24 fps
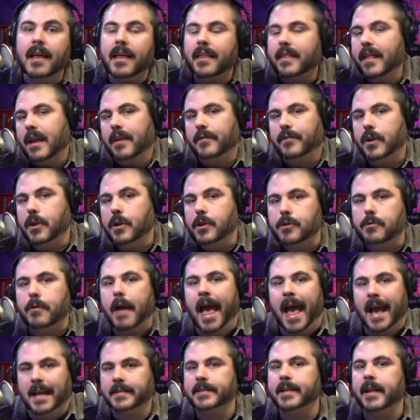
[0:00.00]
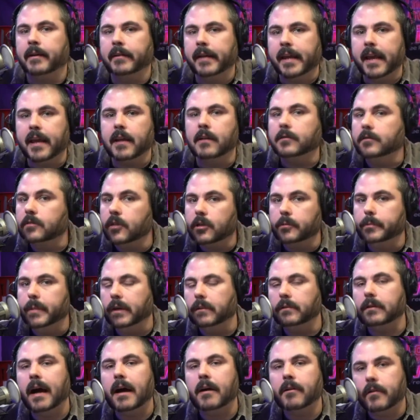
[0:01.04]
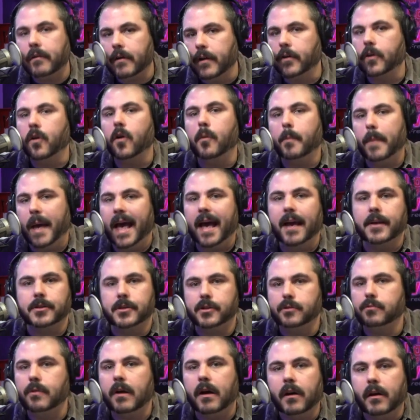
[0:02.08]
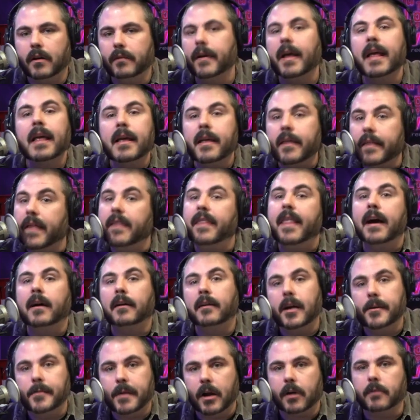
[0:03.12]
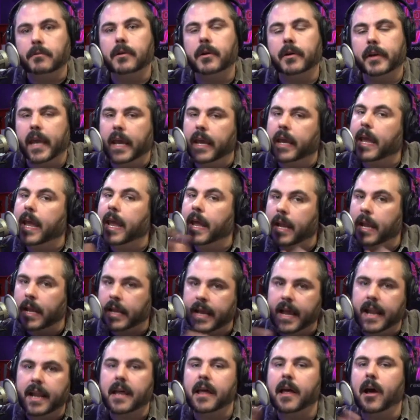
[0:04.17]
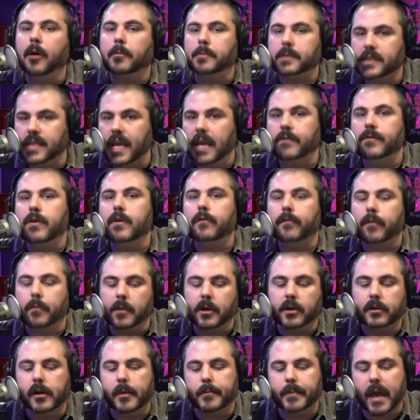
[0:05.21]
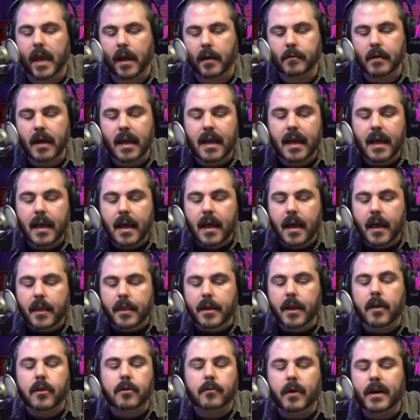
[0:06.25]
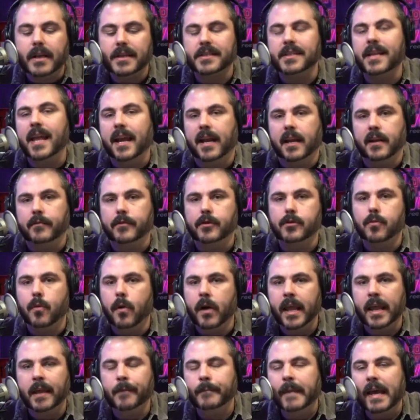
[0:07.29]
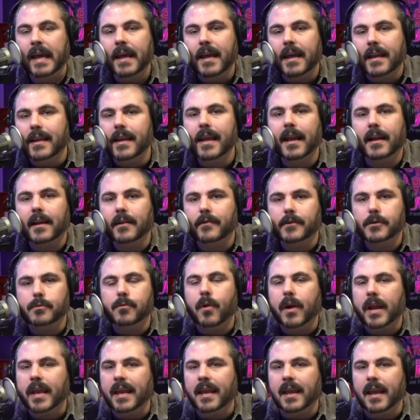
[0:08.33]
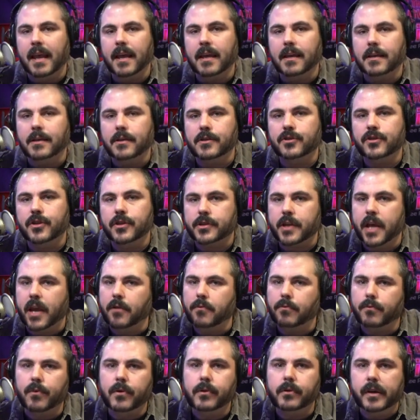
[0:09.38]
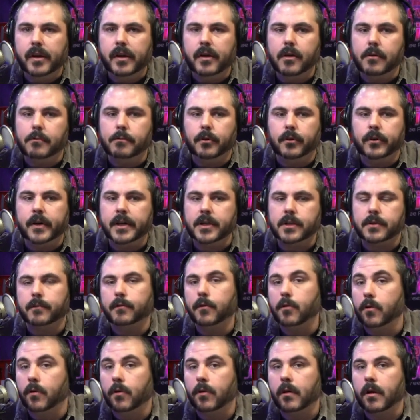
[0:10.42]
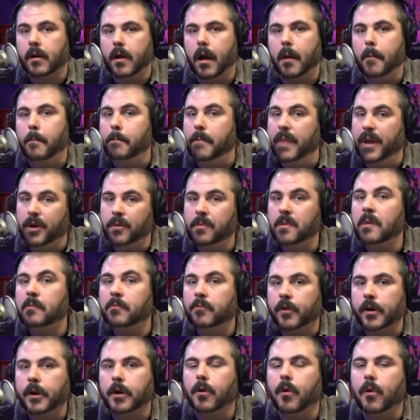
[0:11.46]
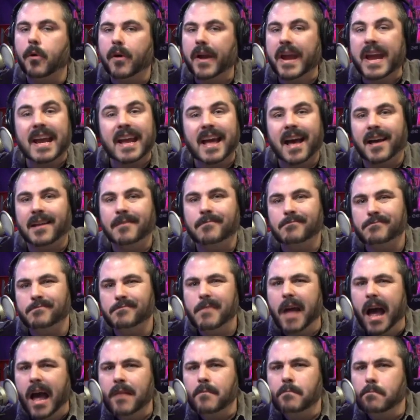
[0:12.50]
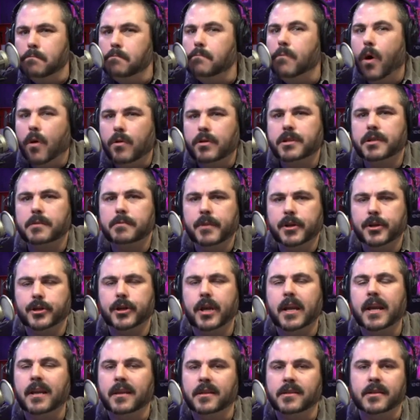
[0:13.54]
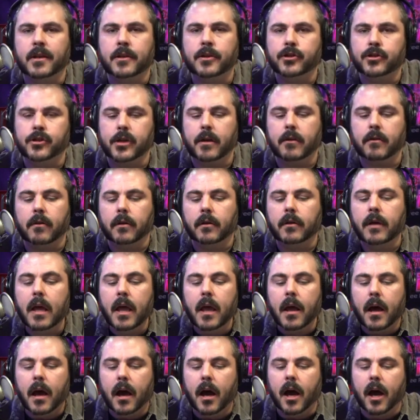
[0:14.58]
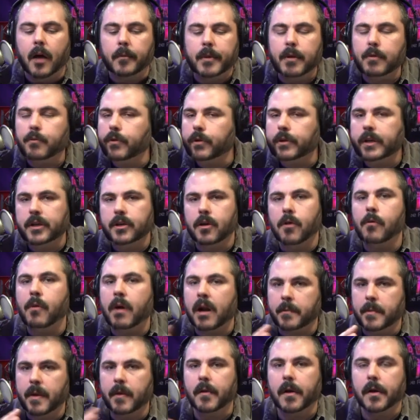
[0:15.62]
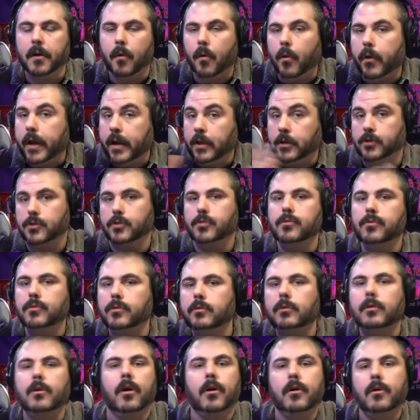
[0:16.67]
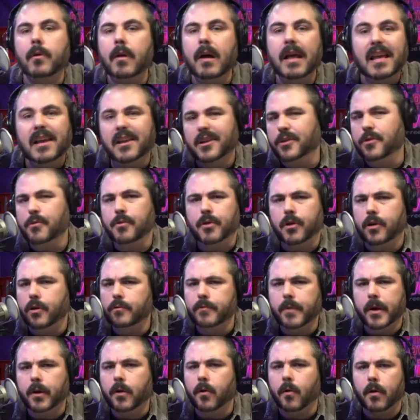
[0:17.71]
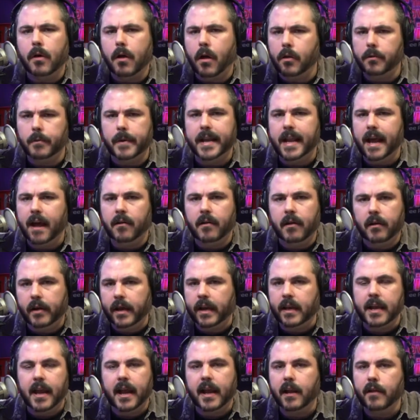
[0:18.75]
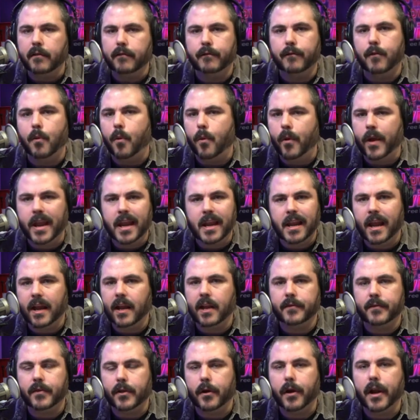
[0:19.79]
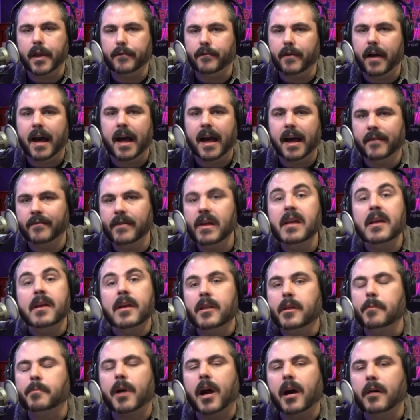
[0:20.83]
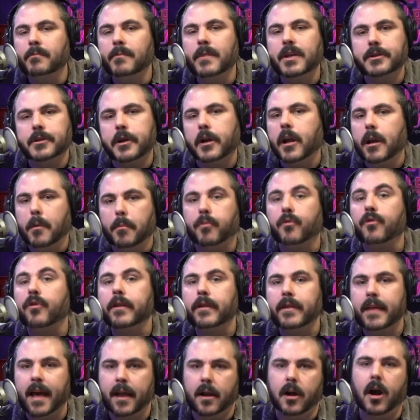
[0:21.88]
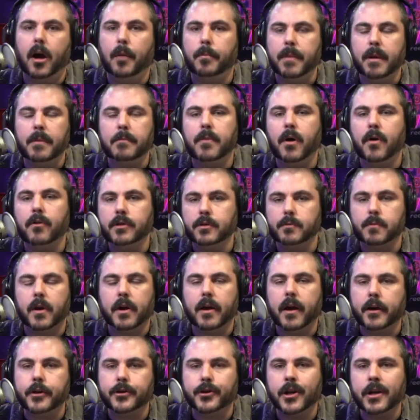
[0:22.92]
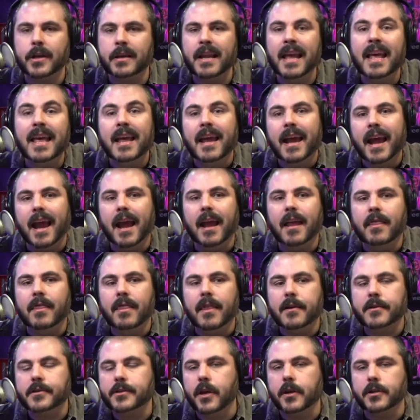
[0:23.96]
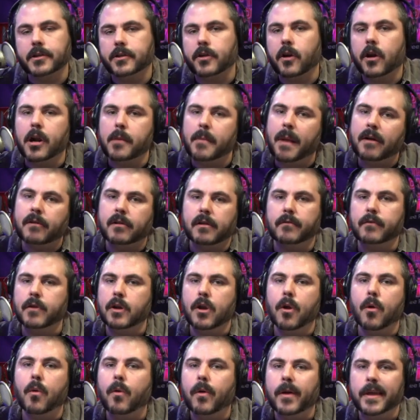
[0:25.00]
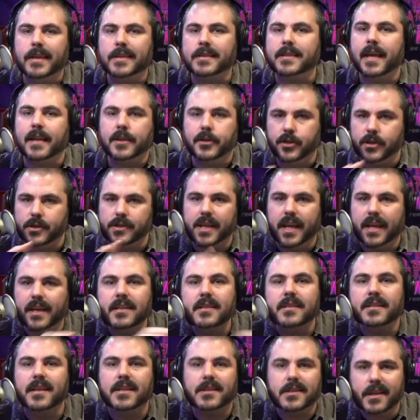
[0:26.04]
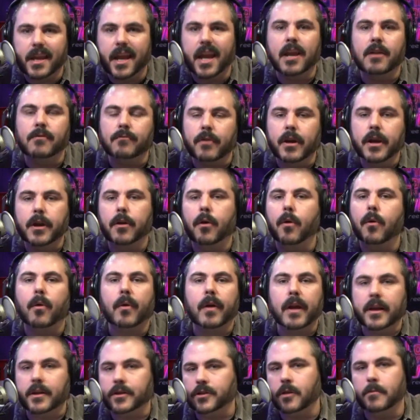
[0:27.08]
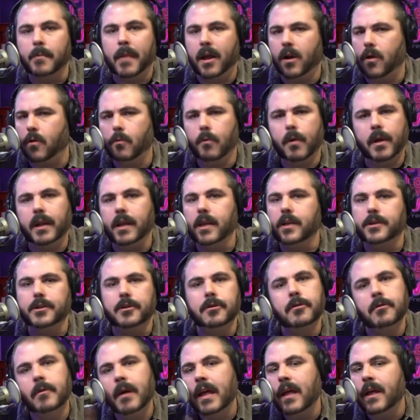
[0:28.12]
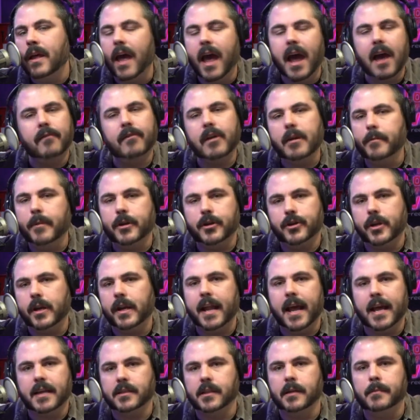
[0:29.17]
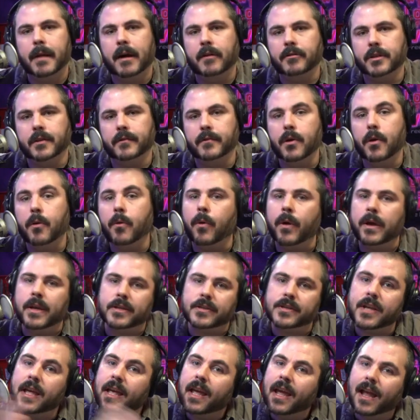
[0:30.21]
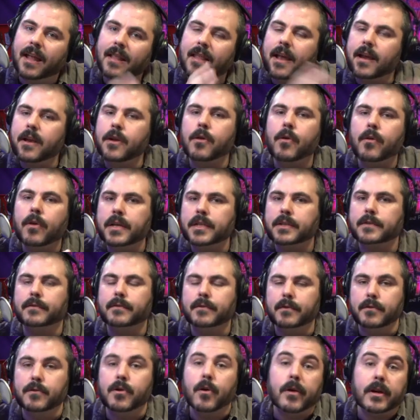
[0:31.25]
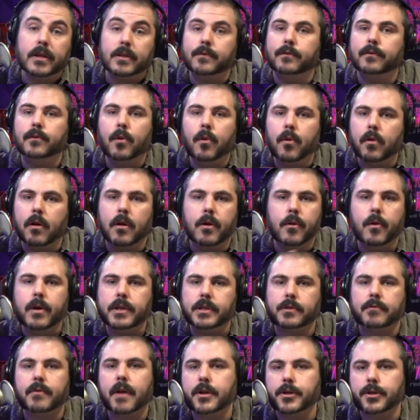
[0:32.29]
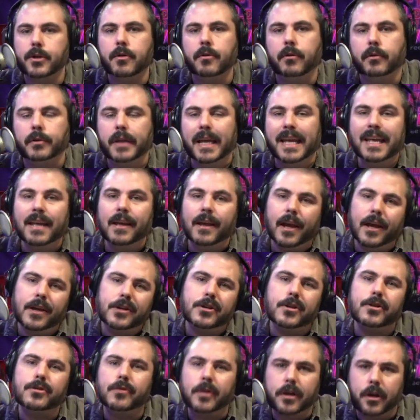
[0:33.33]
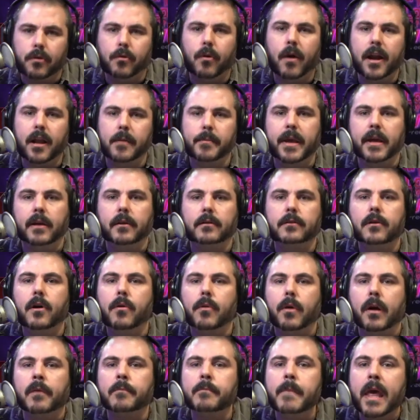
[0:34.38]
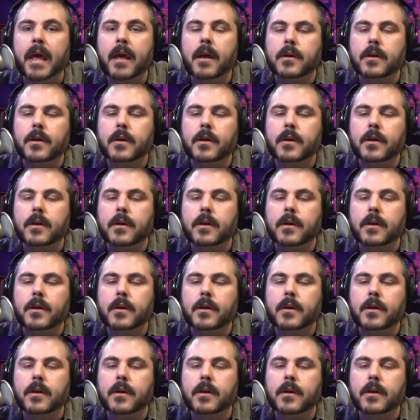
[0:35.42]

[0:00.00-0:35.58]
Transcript: Then if you do accidentally get a little bit louder and go past 12, then that limiter will kick in and kind of help save you from clipping. The other one is -20. -20 is just a really good place for a minimum recording on most machines in general. You really don't want to be recording too low. You could record all the way down at like -40, -35. The problem is you're going to bring that up in post-production, and there's a certain amount of noise that just exists in recordings. No matter what you do, every machine has an amount of noise, and that noise floor or noise threshold is usually quite a bit lower.